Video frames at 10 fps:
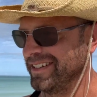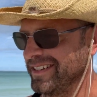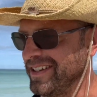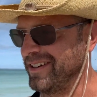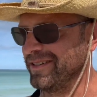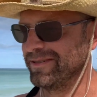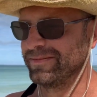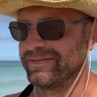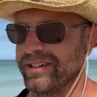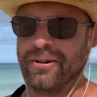So
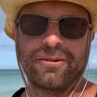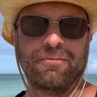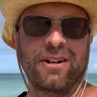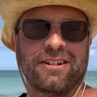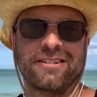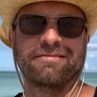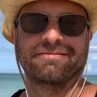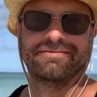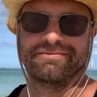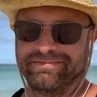who would want to,
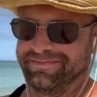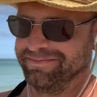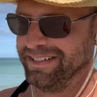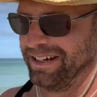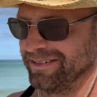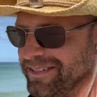you know,